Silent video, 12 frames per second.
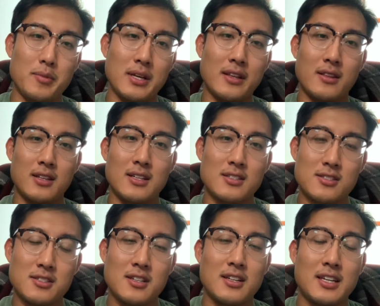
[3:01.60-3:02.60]
that
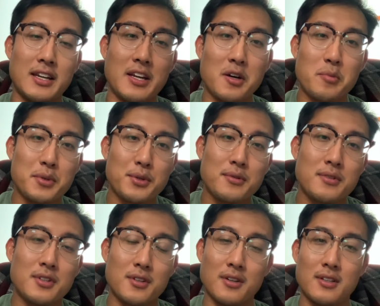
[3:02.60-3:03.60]
this can help you
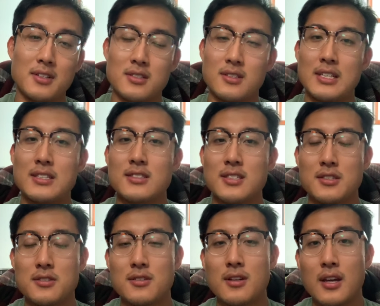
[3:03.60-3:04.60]
during this Lent
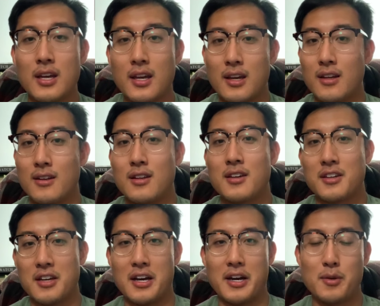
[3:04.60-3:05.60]
season, and
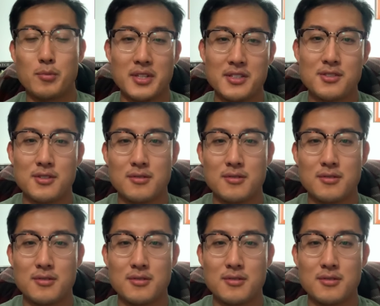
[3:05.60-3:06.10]
God bless